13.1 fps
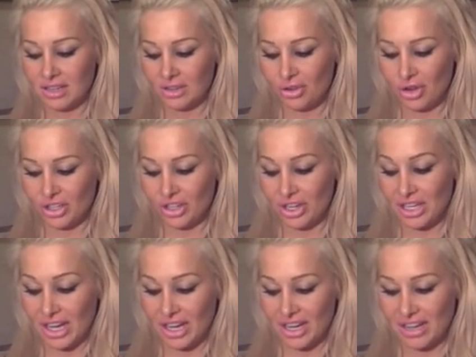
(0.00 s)
Crush on
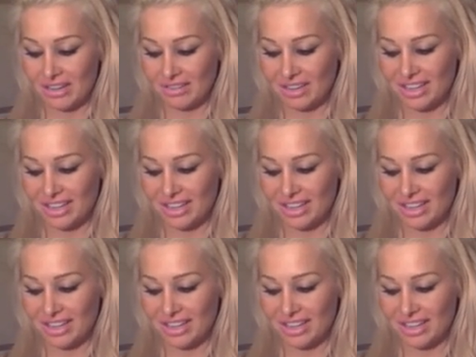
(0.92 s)
Danny.